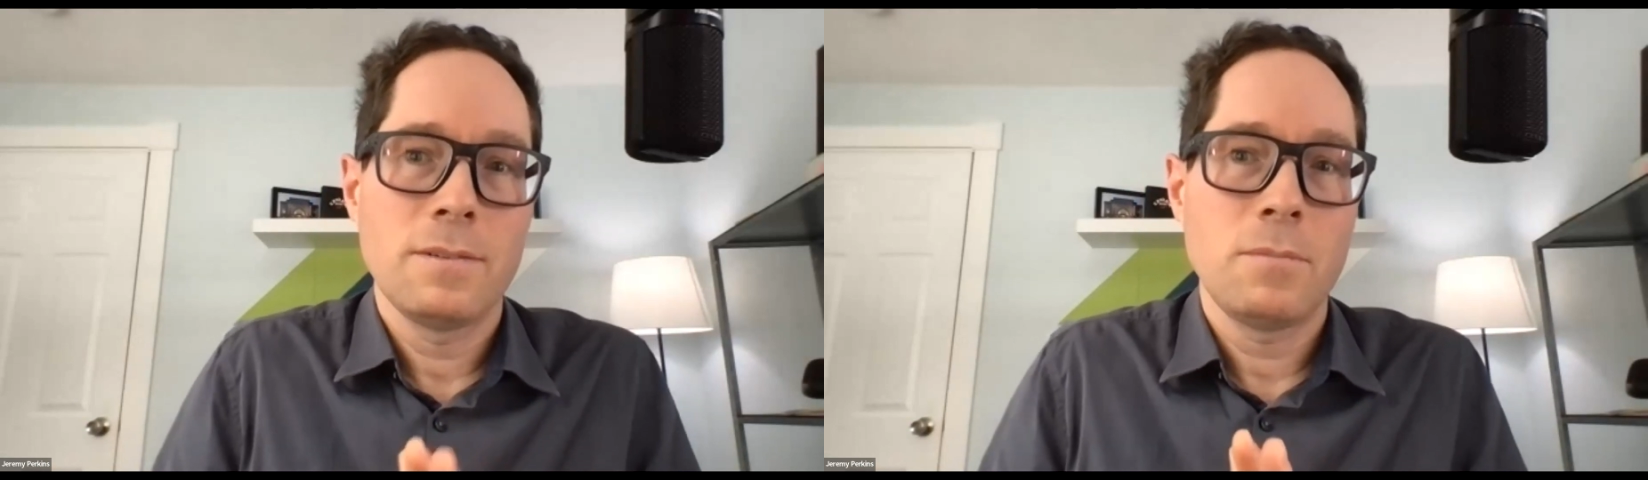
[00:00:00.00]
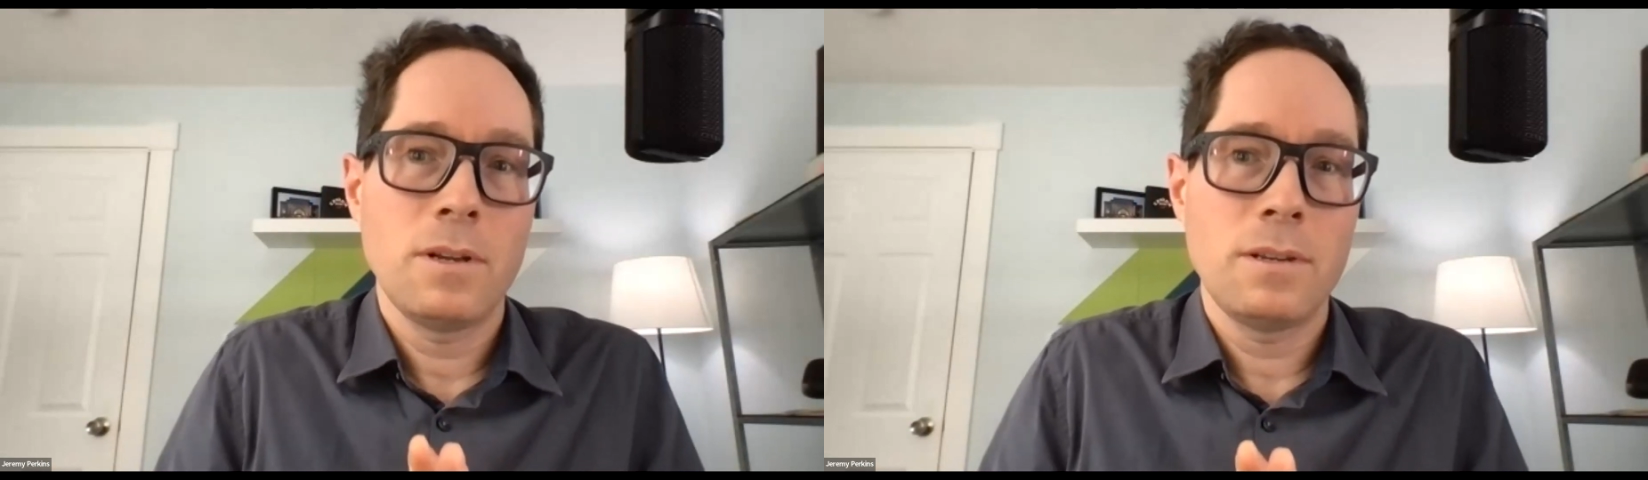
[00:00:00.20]

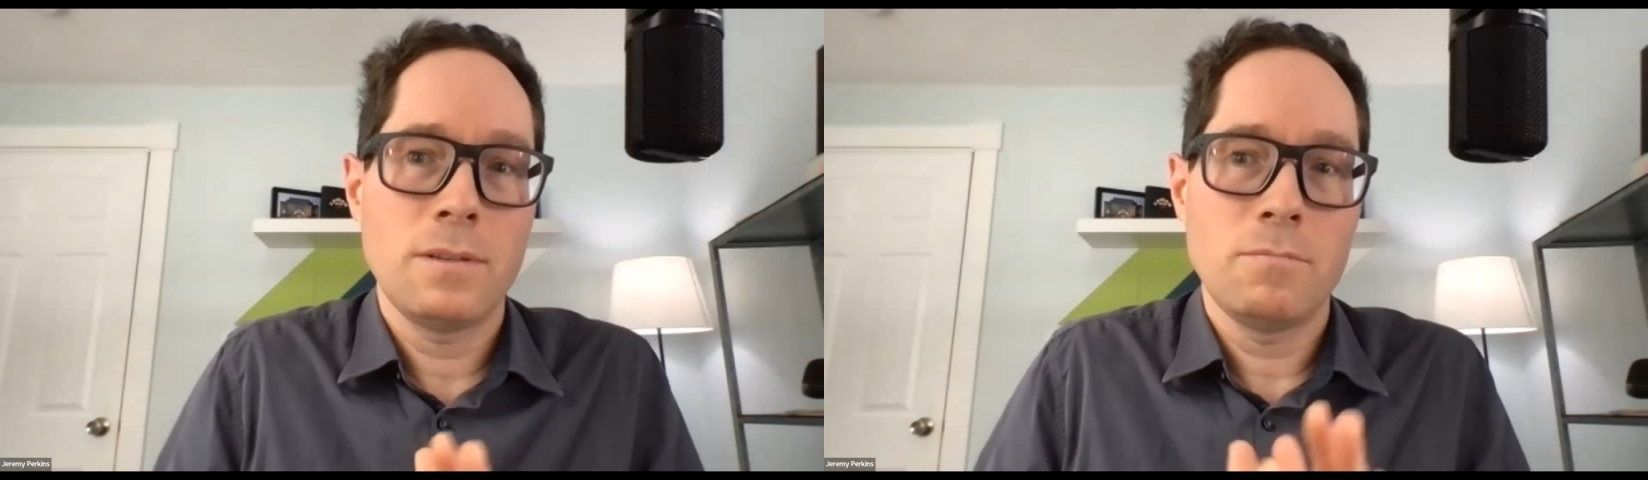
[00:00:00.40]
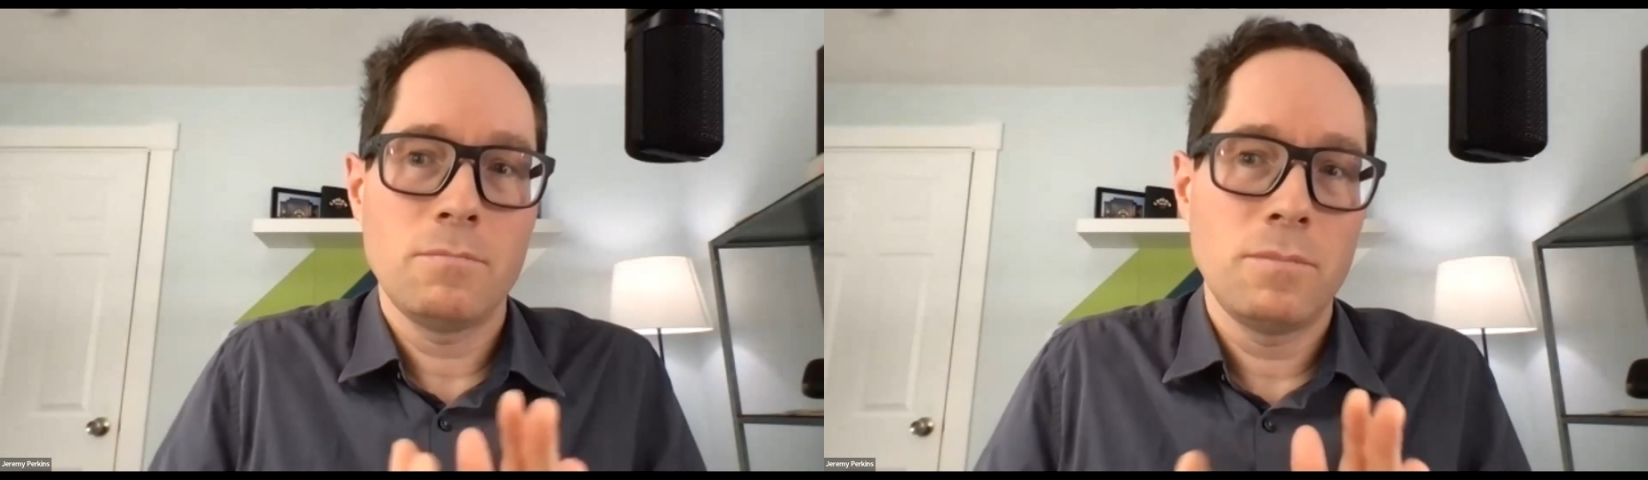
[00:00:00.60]
but
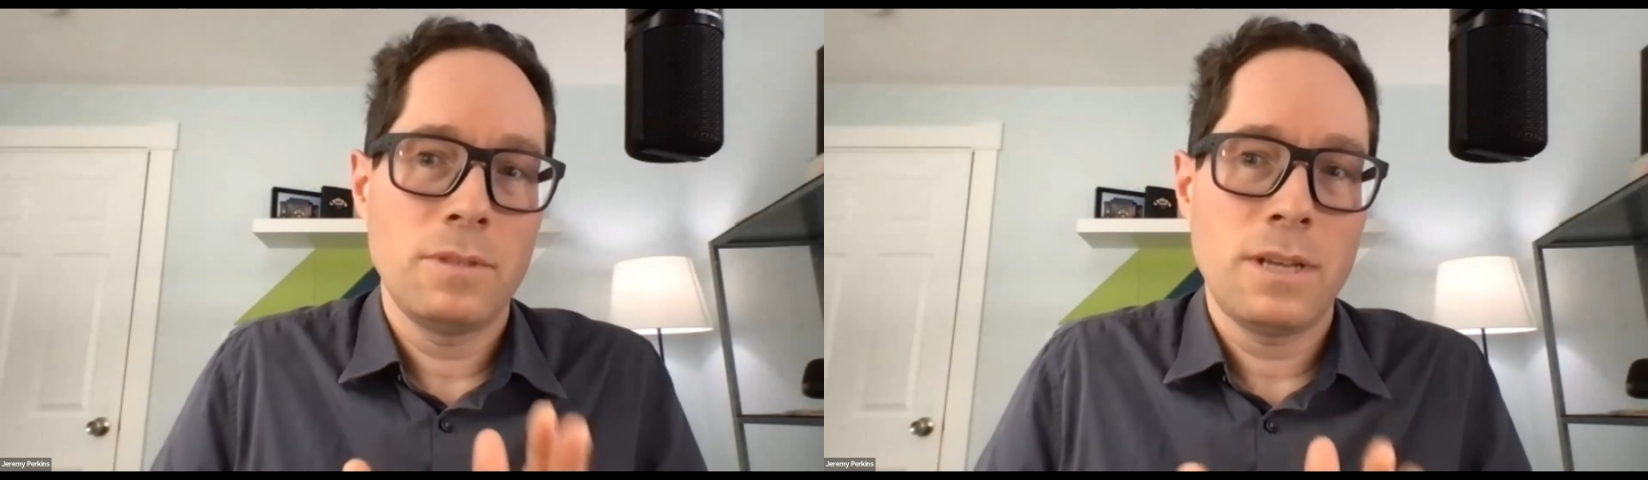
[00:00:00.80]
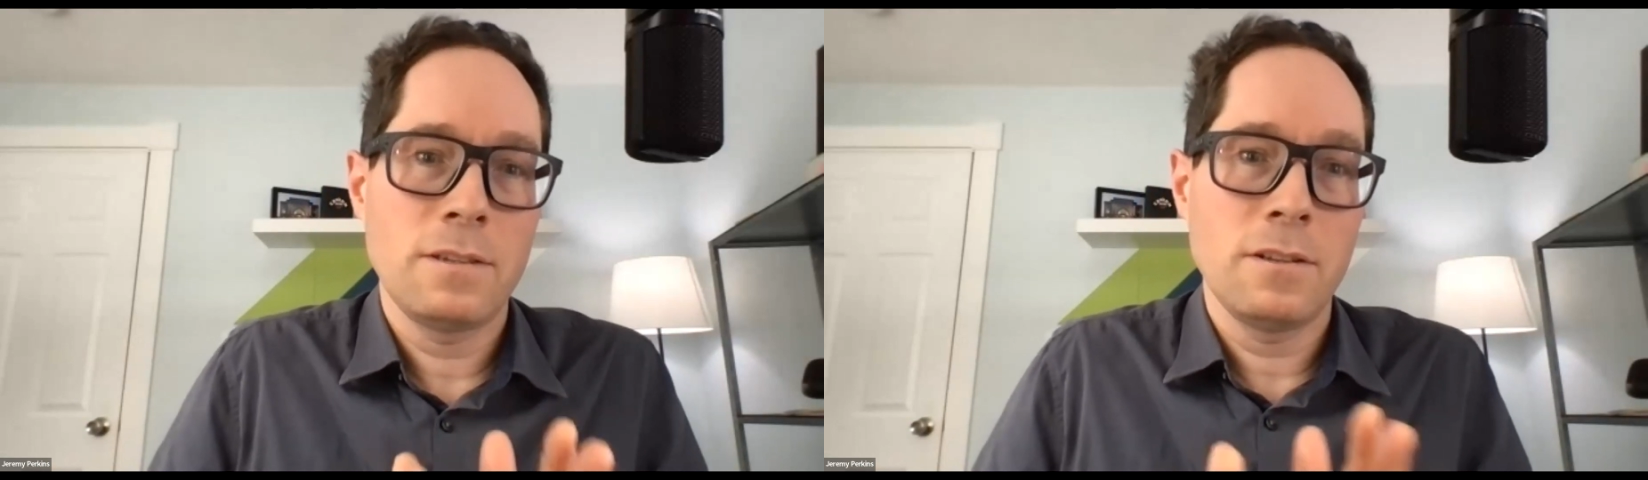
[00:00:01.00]
it
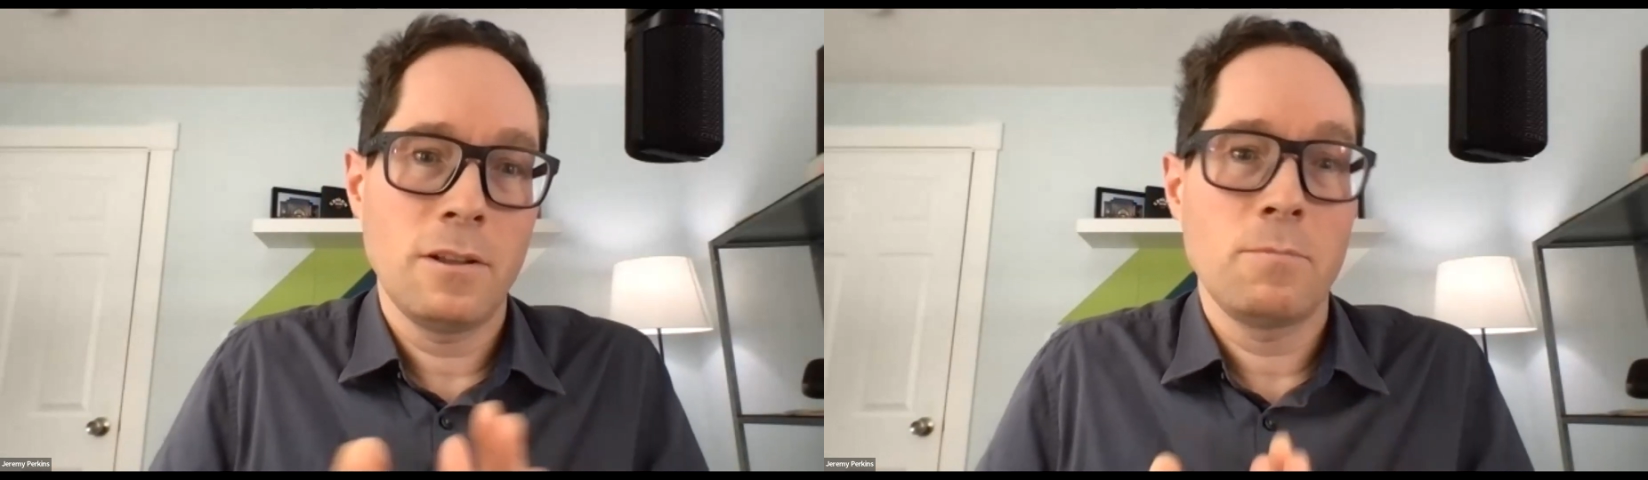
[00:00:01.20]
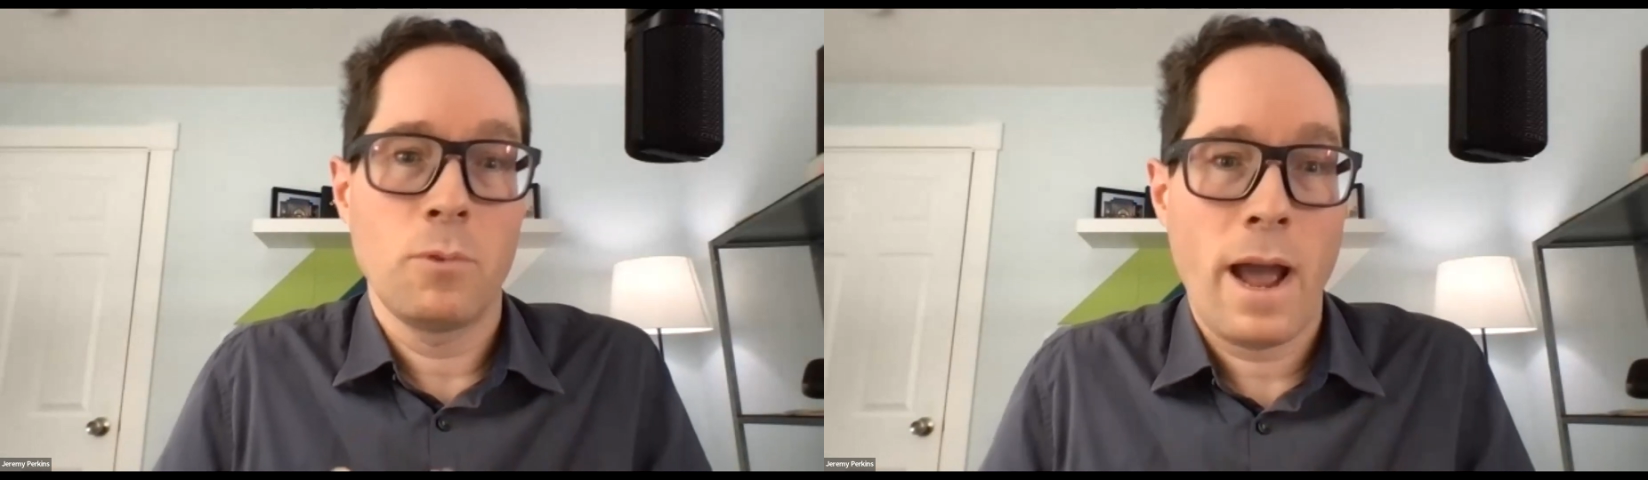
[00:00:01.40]
tends to
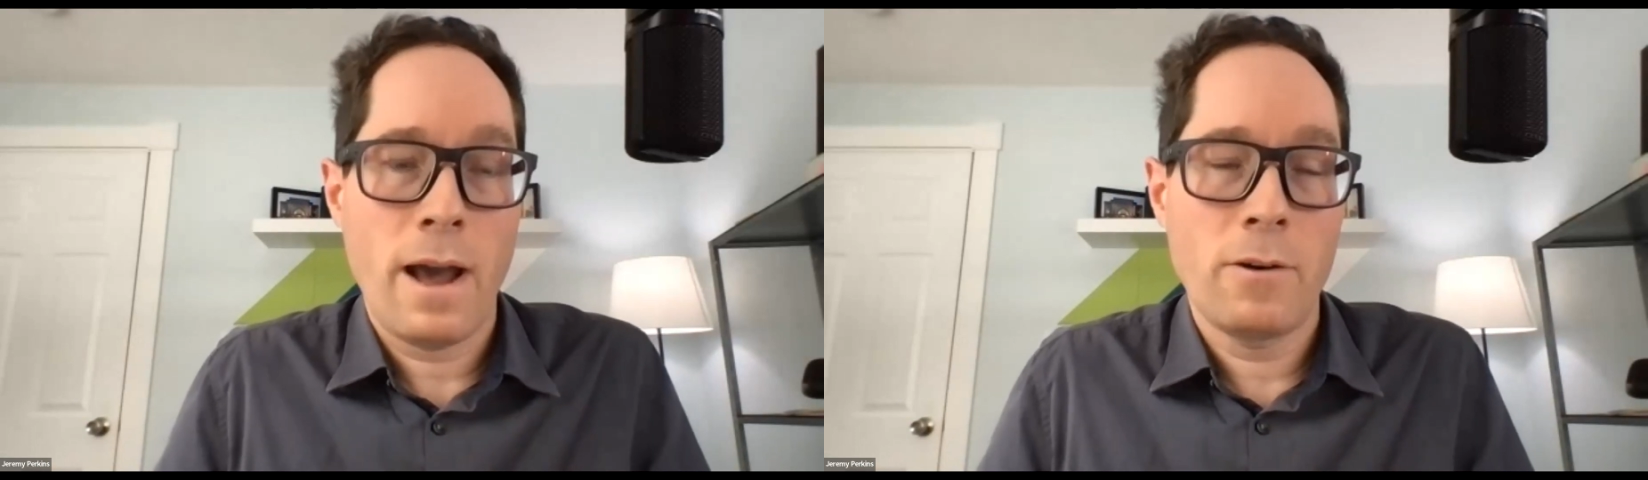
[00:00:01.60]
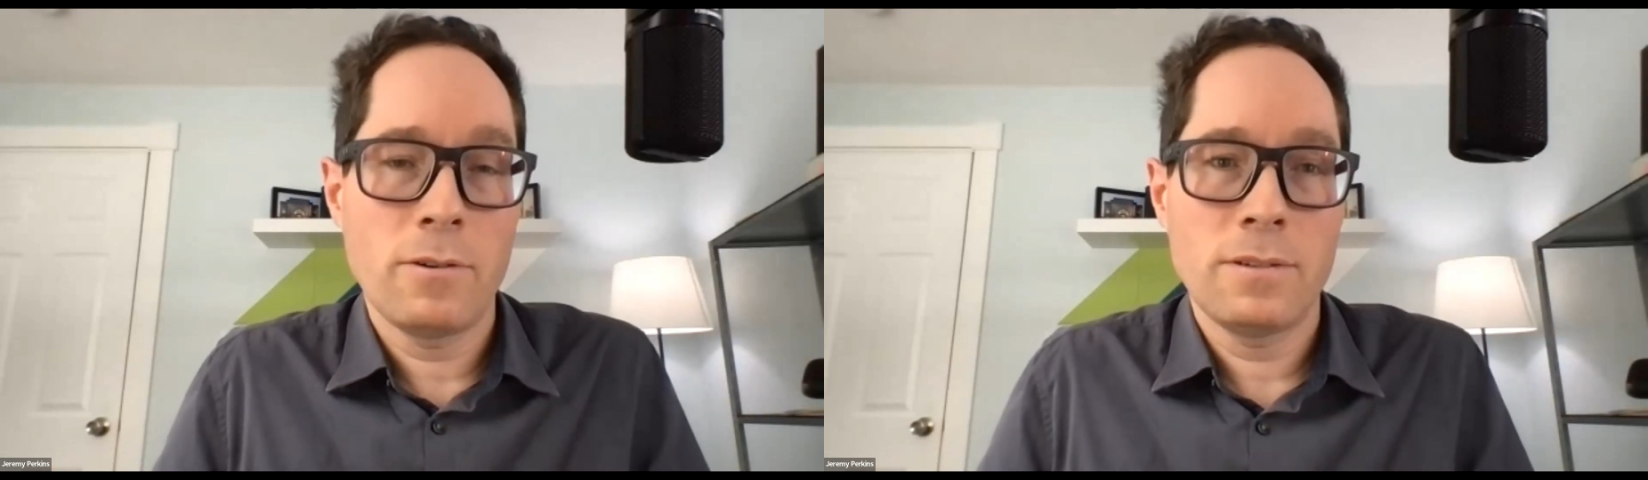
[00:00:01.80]
look
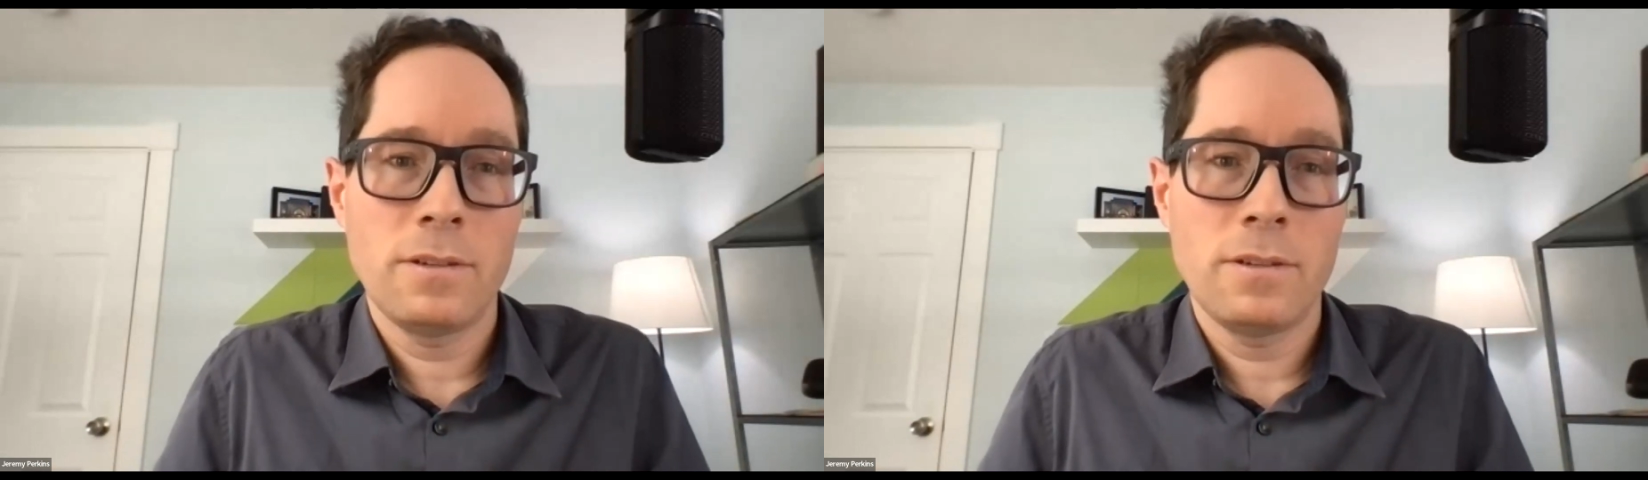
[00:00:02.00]
brown.